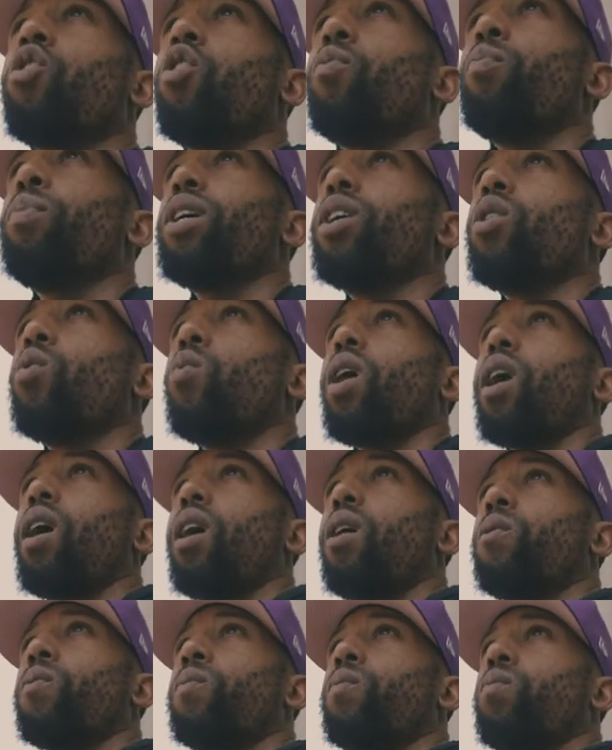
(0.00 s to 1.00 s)
gonna be a
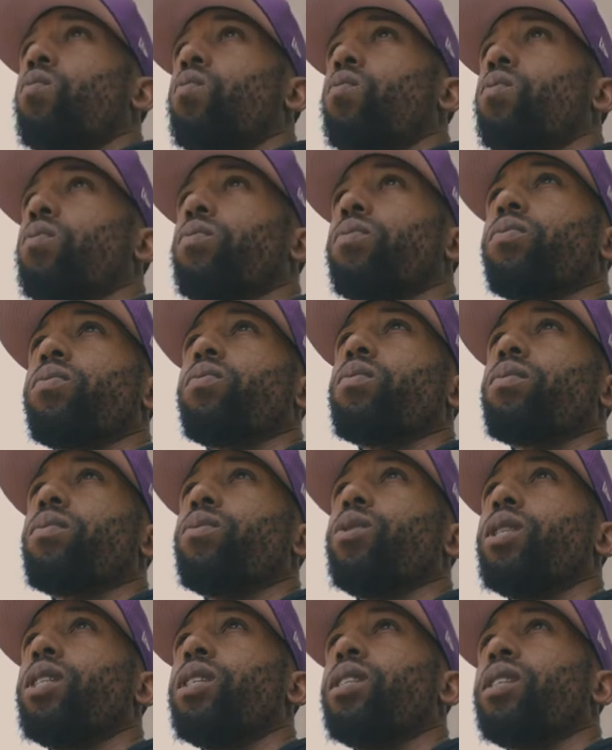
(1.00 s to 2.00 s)
while
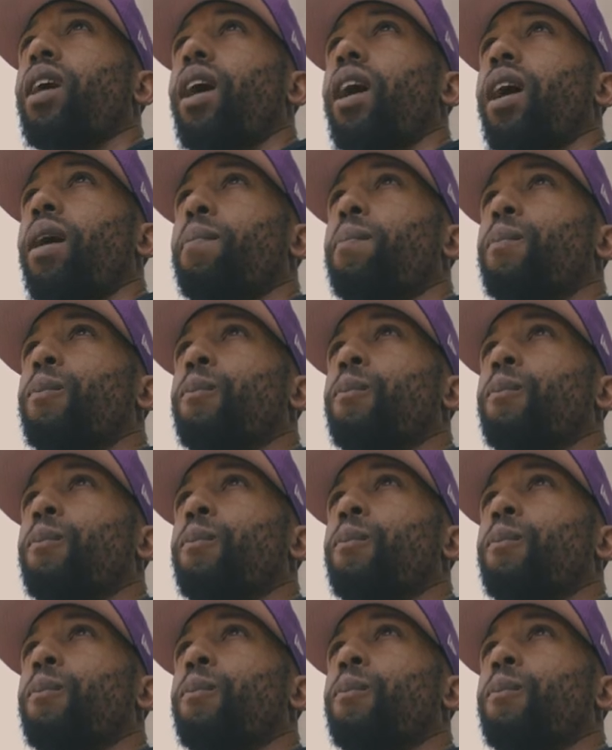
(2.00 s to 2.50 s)
with this app.